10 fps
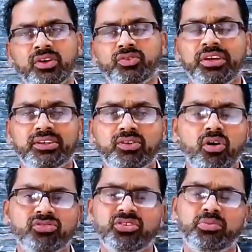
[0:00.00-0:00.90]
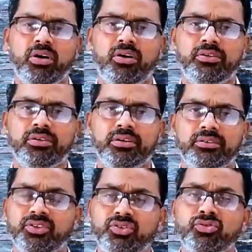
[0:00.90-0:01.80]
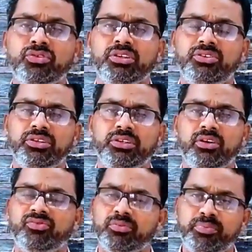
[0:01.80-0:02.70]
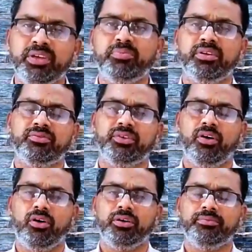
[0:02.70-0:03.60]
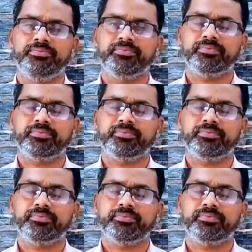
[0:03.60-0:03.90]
So it talks about the unity of the people of God.